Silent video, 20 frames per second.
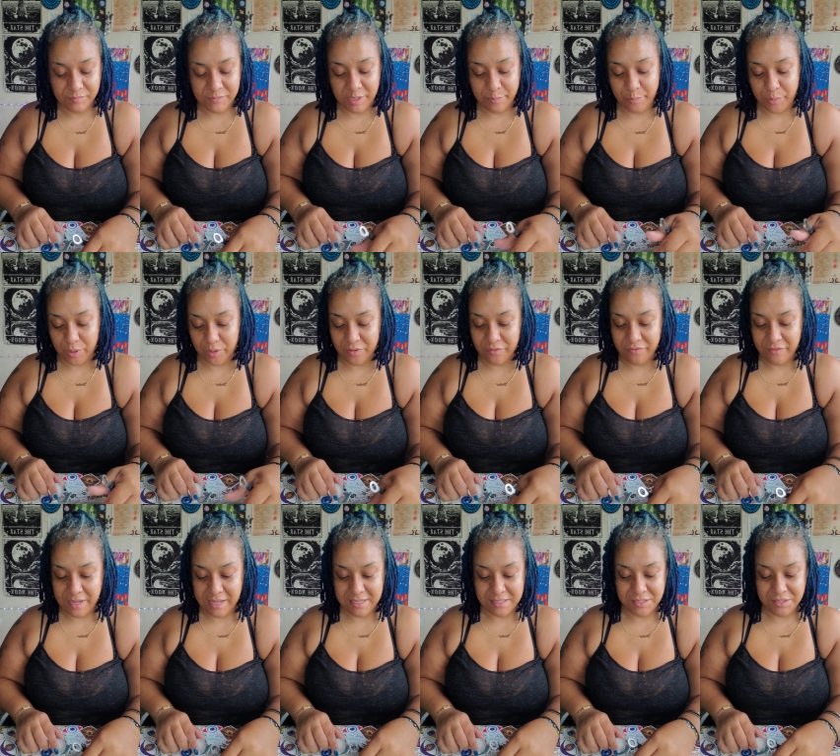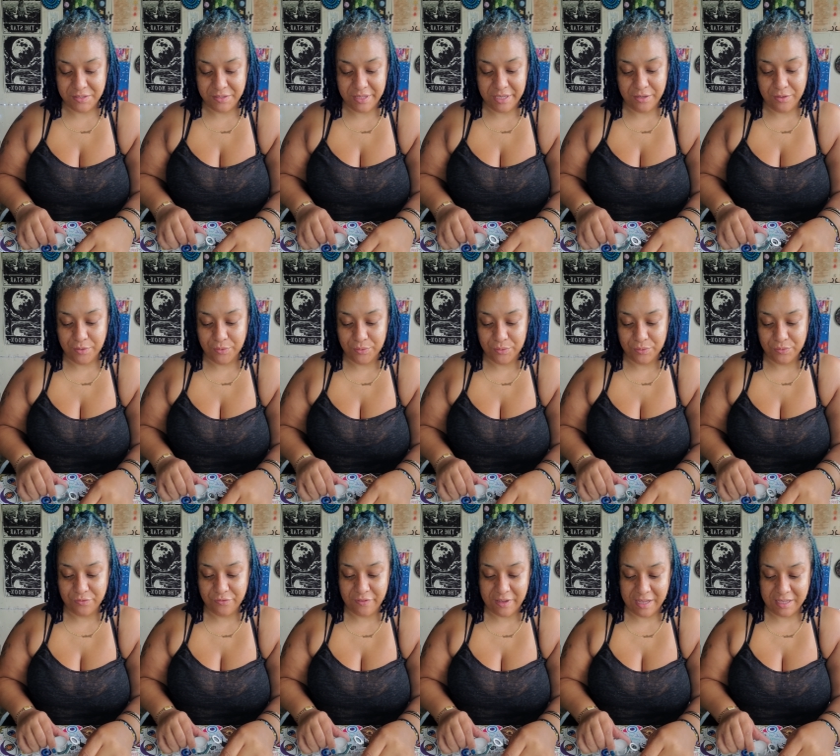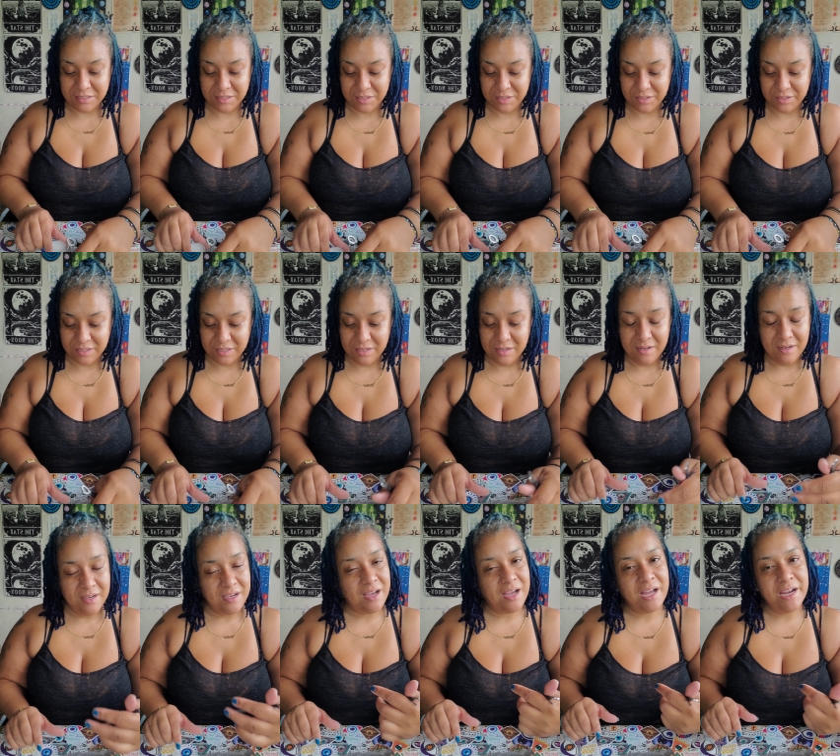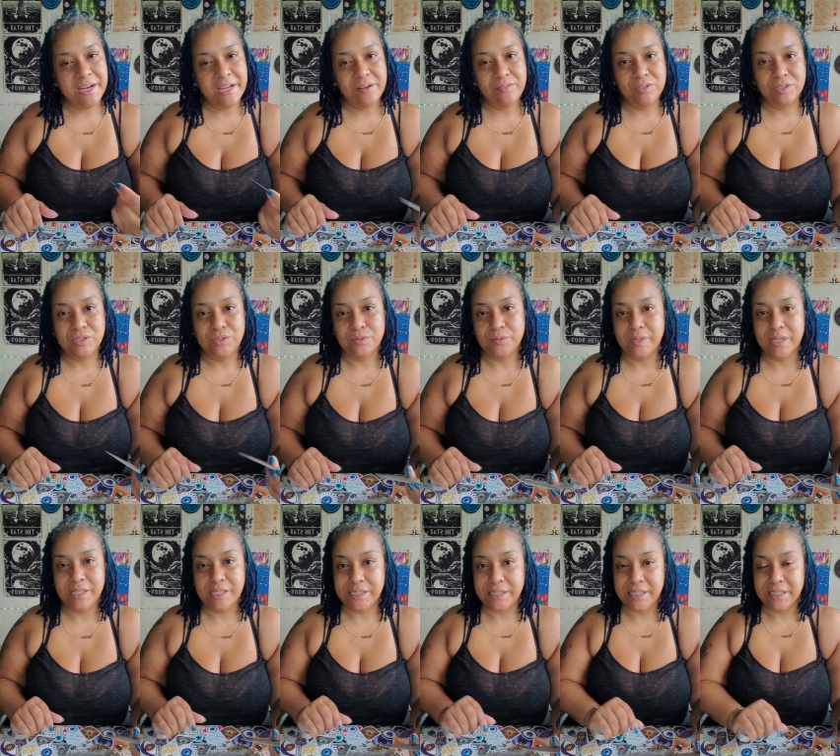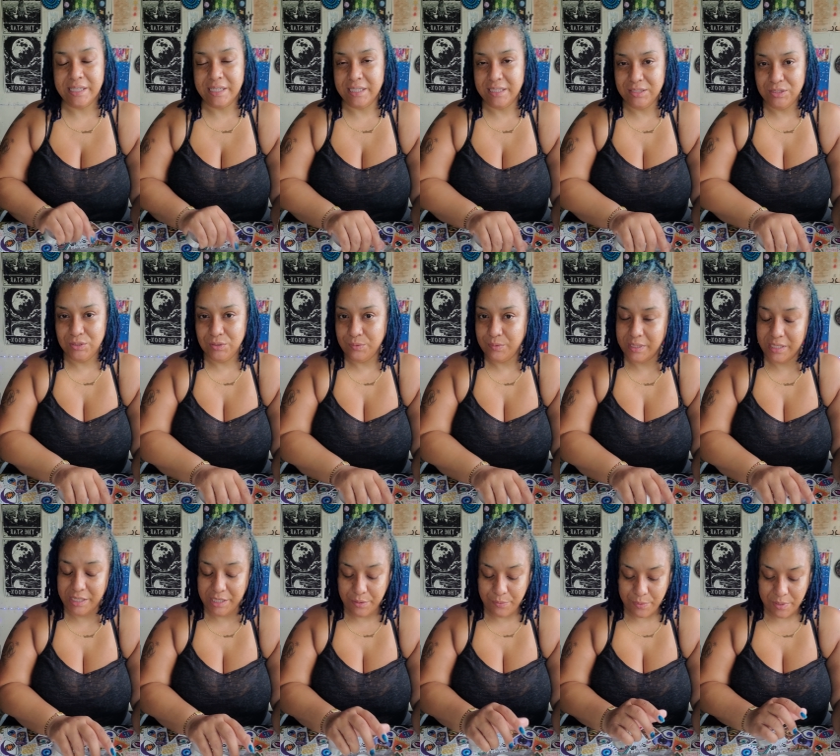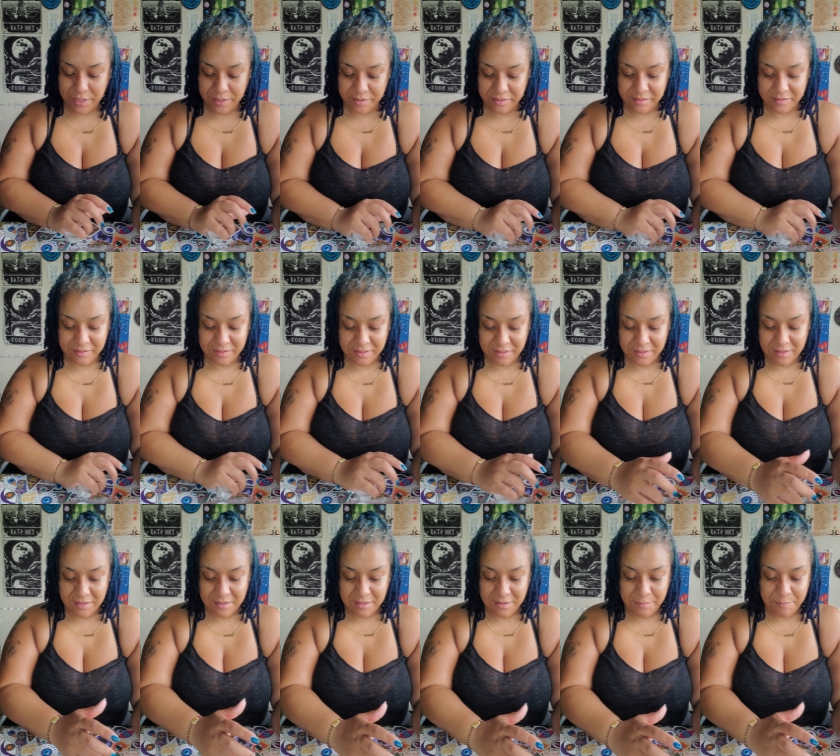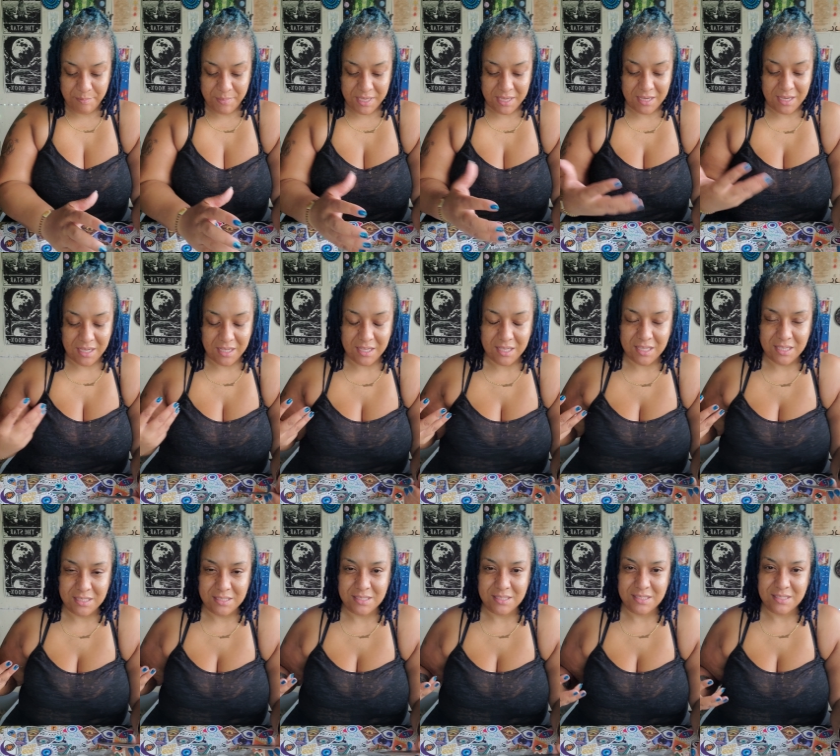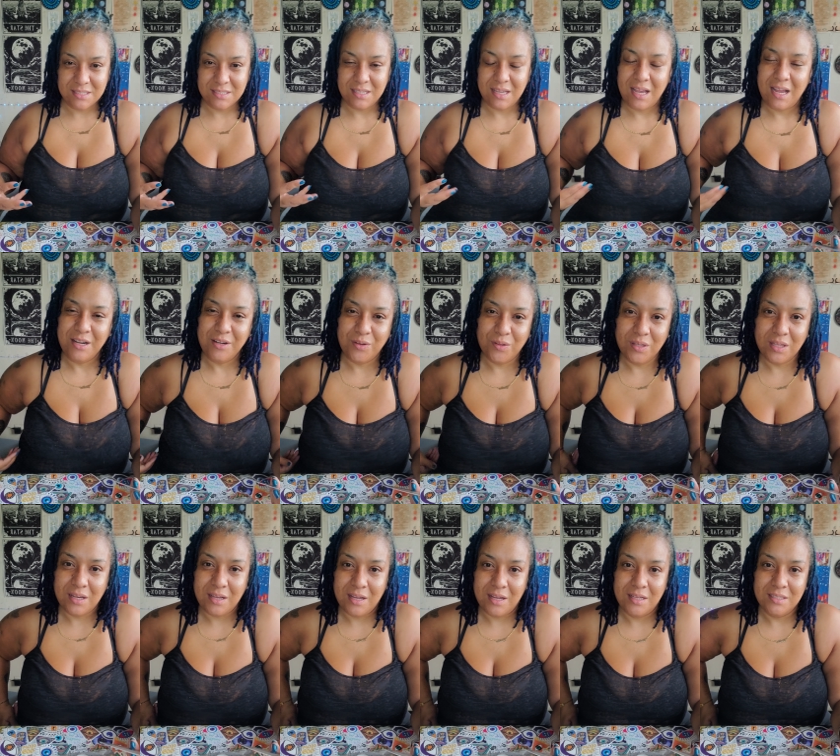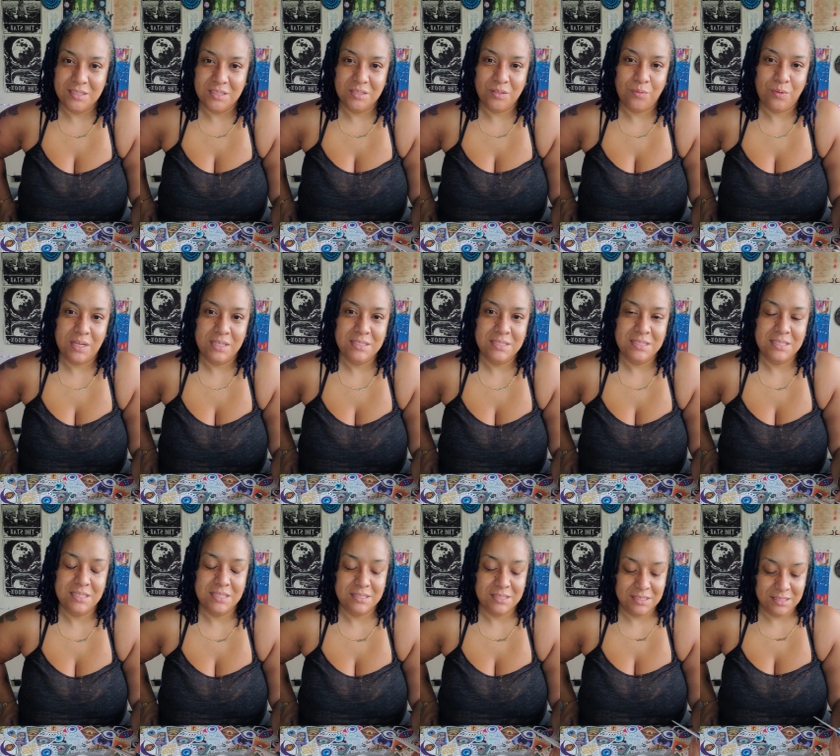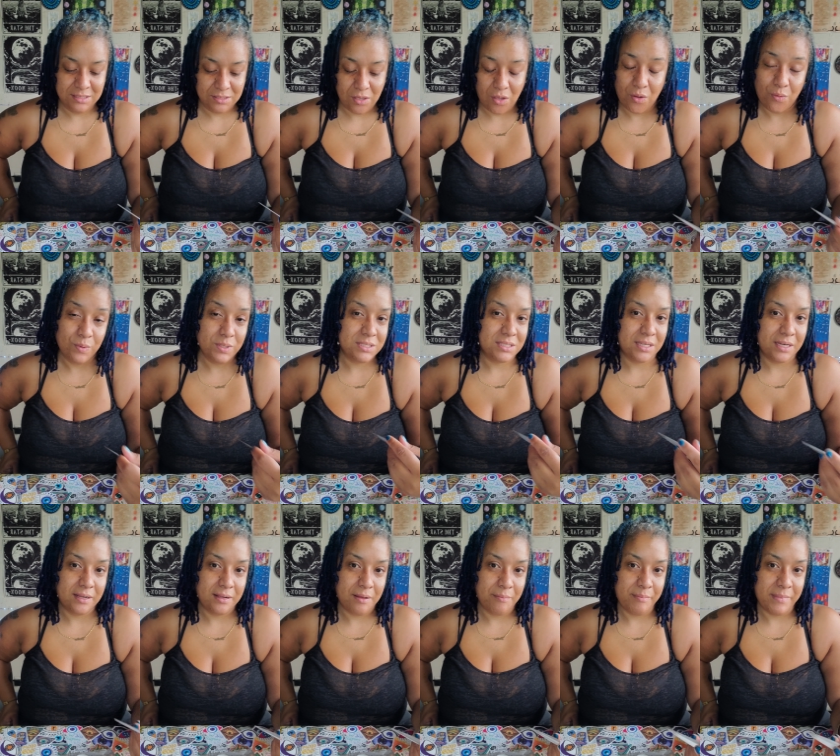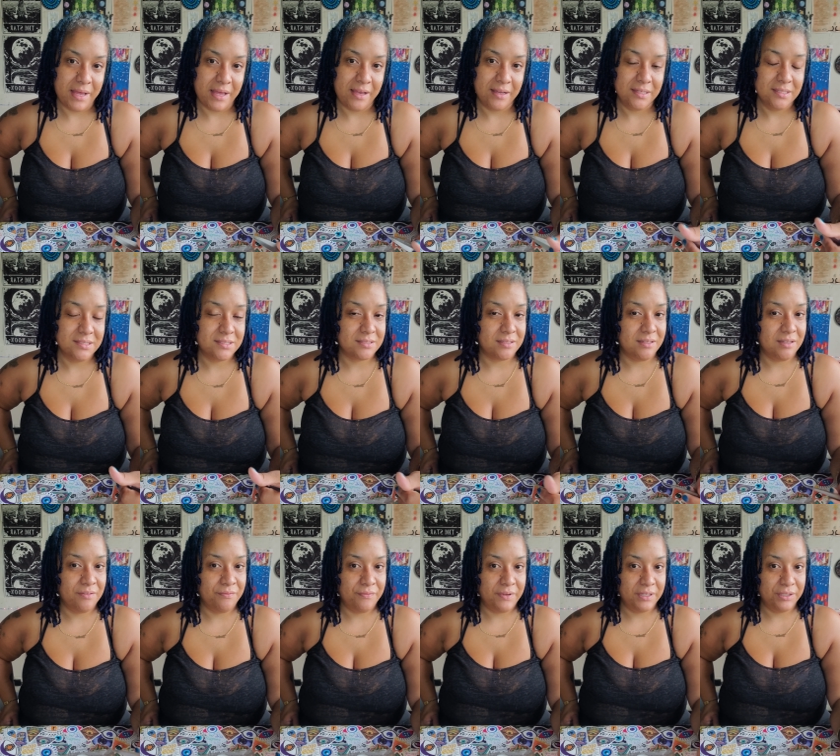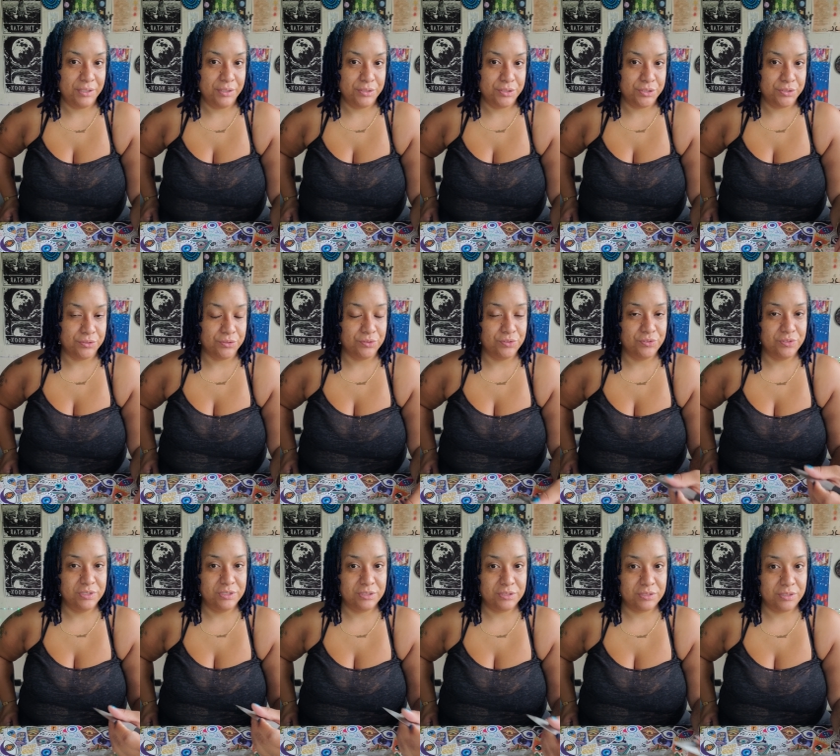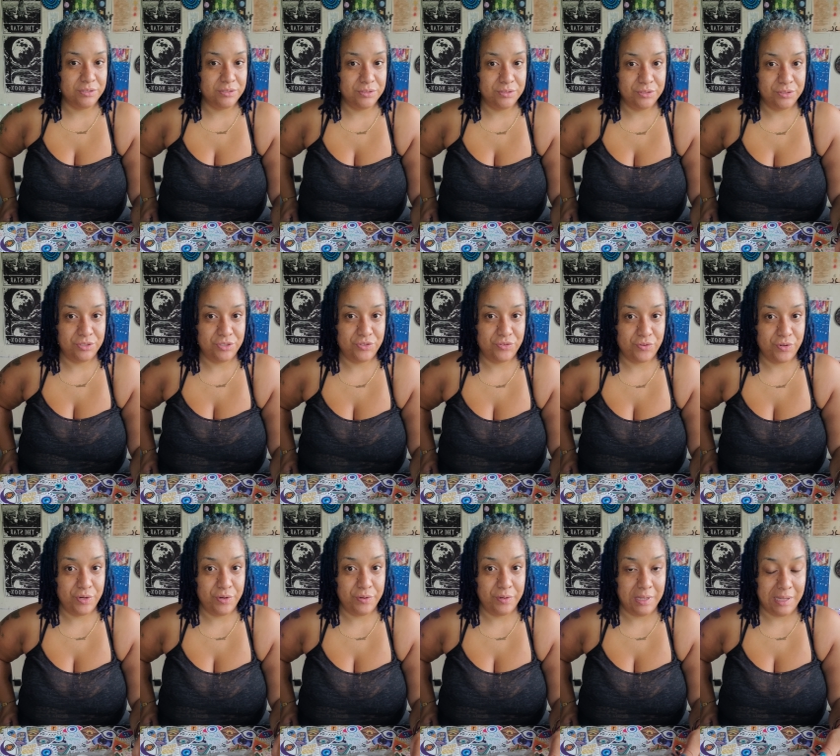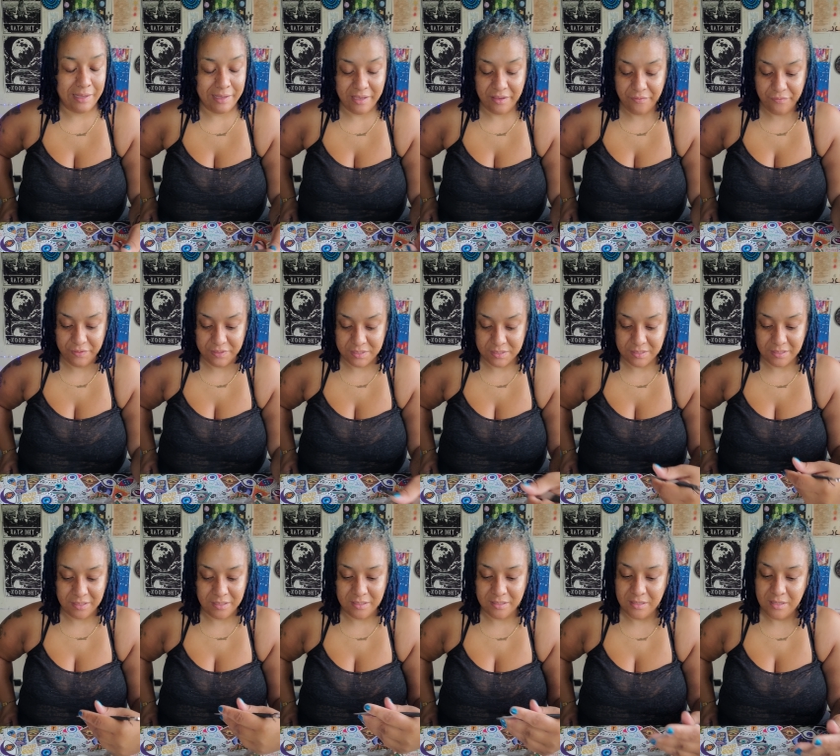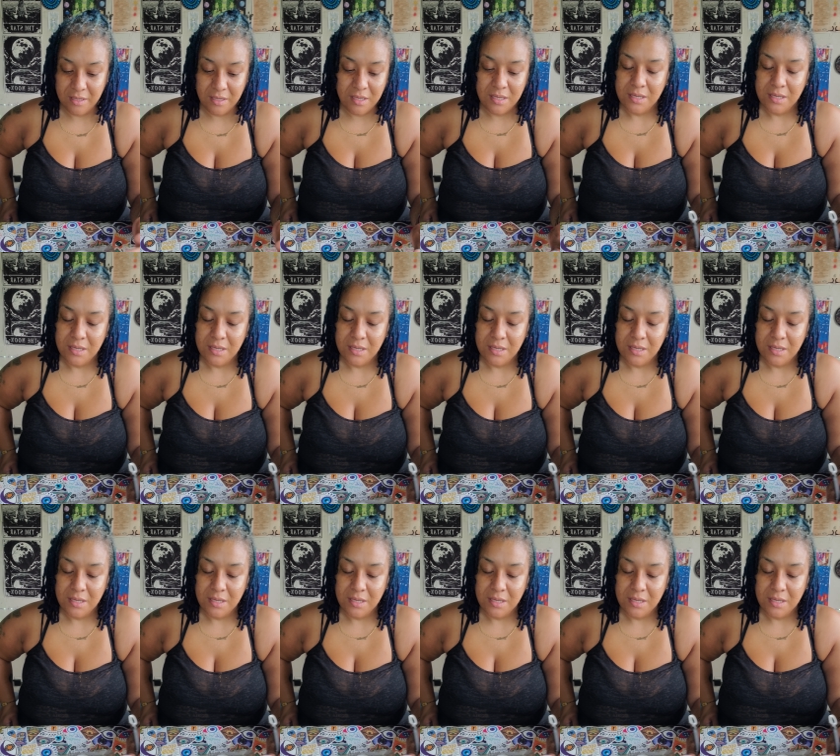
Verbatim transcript: they burn faster, they go through faster. I never do anything to anyone because I know the consequences. It's always going to come back. It's going to affect your children. It's going to destroy your life. It's going to